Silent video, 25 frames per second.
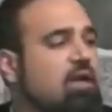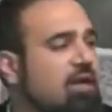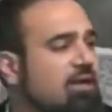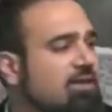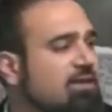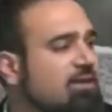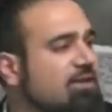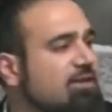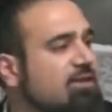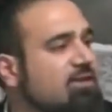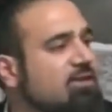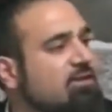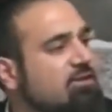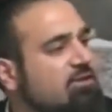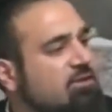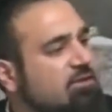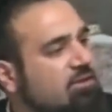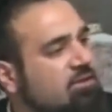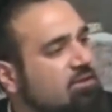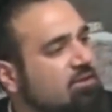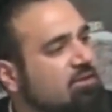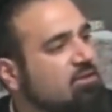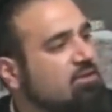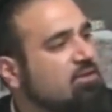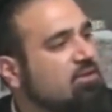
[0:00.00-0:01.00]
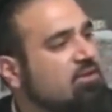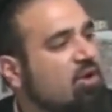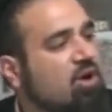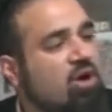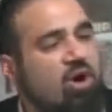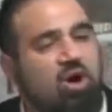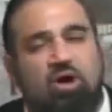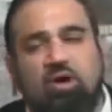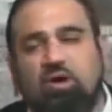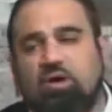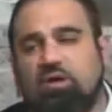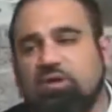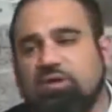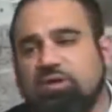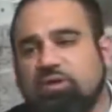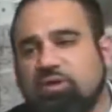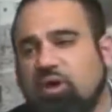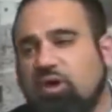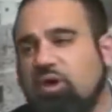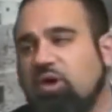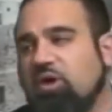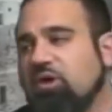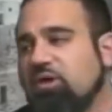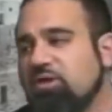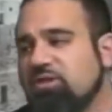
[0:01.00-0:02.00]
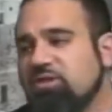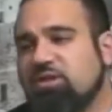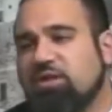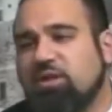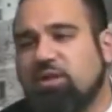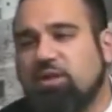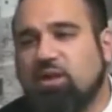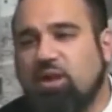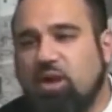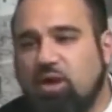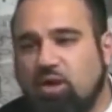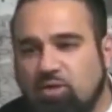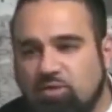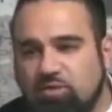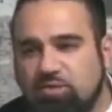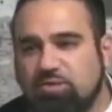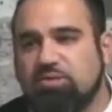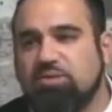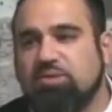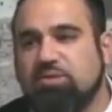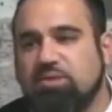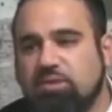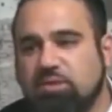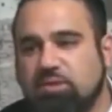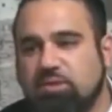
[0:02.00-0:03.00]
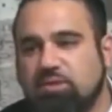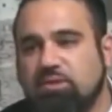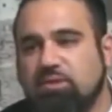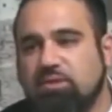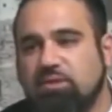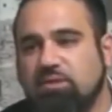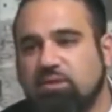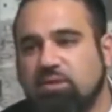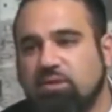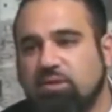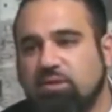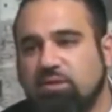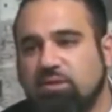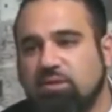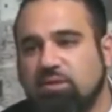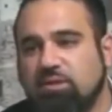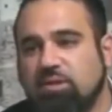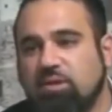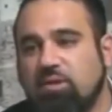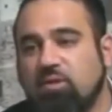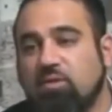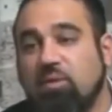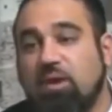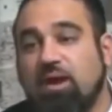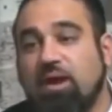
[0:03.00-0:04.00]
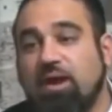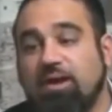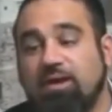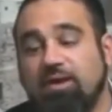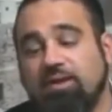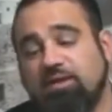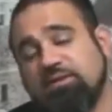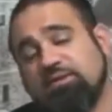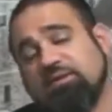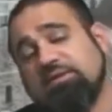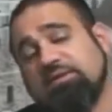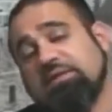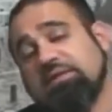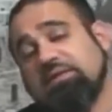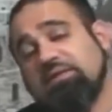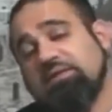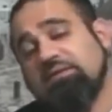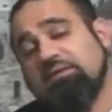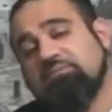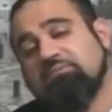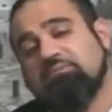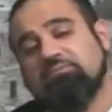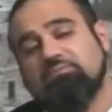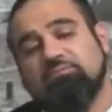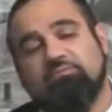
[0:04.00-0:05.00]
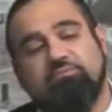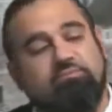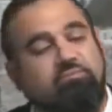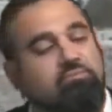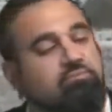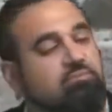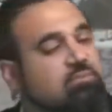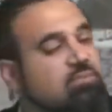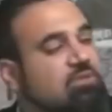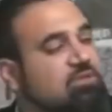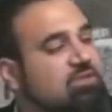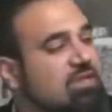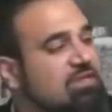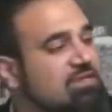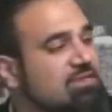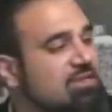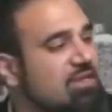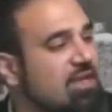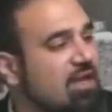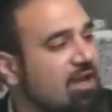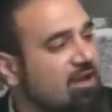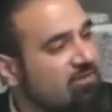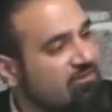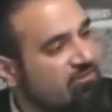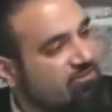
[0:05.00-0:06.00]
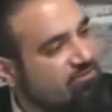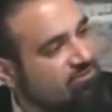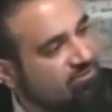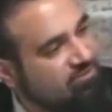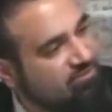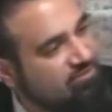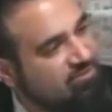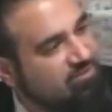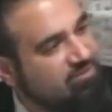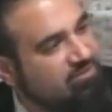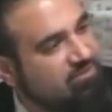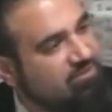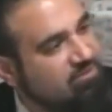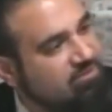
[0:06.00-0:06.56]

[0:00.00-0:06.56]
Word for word: Nothing. All doors closed. Why? Because that's life.